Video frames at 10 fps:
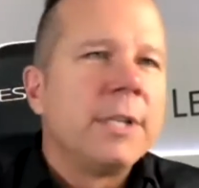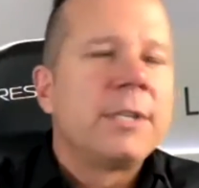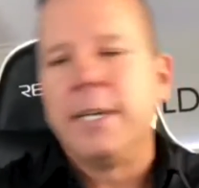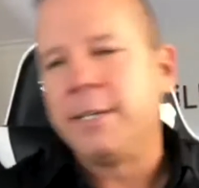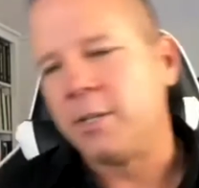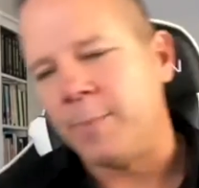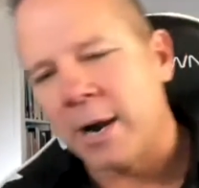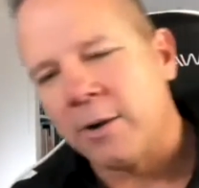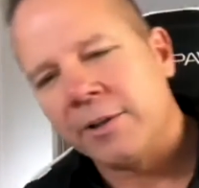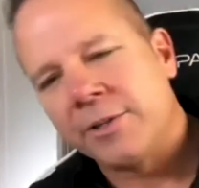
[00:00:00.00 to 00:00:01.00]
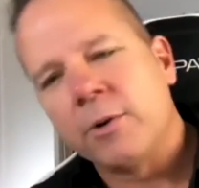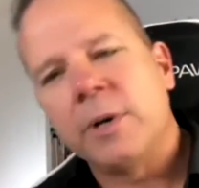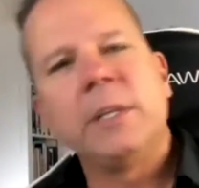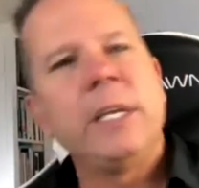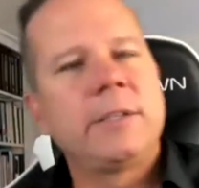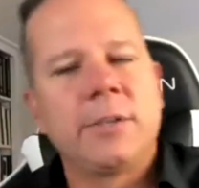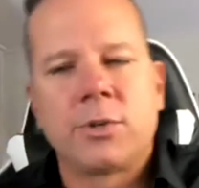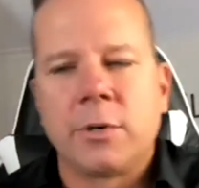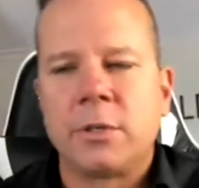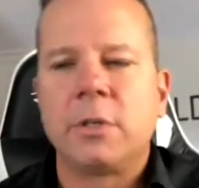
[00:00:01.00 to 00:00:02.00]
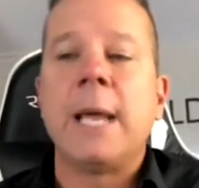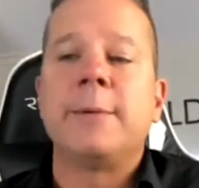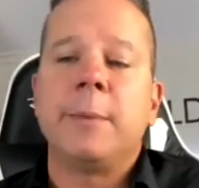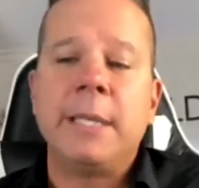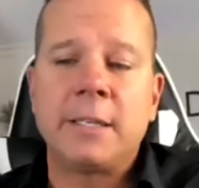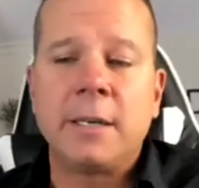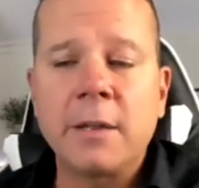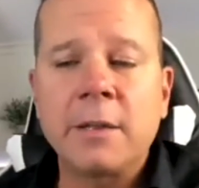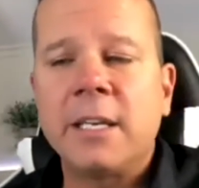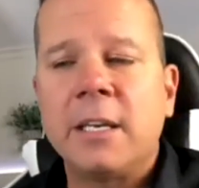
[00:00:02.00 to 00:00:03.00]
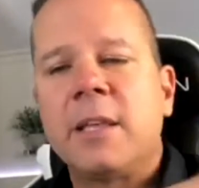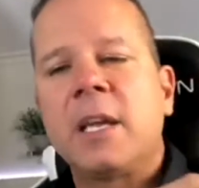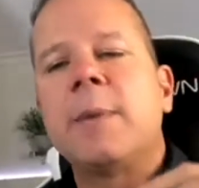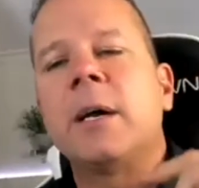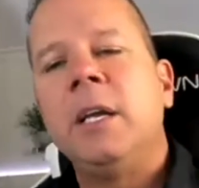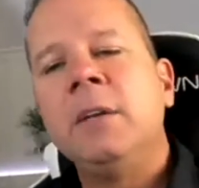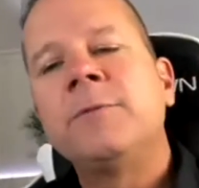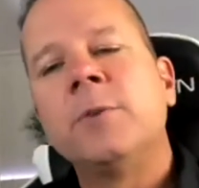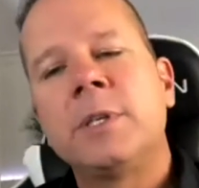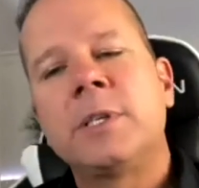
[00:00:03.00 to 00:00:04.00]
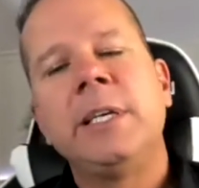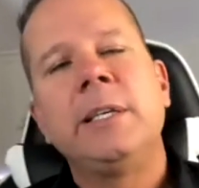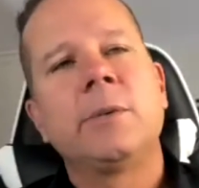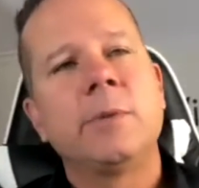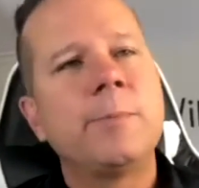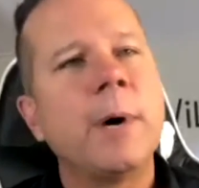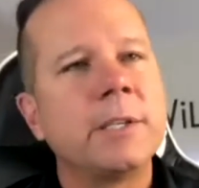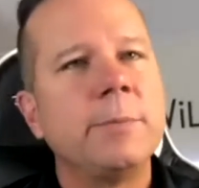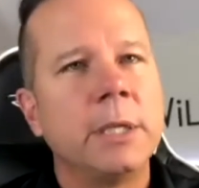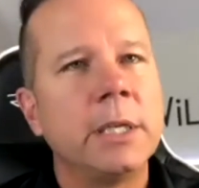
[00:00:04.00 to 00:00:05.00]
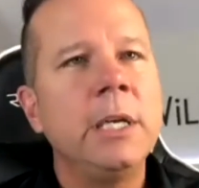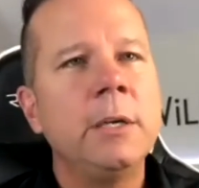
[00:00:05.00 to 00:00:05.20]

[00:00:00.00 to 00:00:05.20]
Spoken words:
leads to power and authority, leads to short-term gains. And it's another thing to think about influence leading to responsibility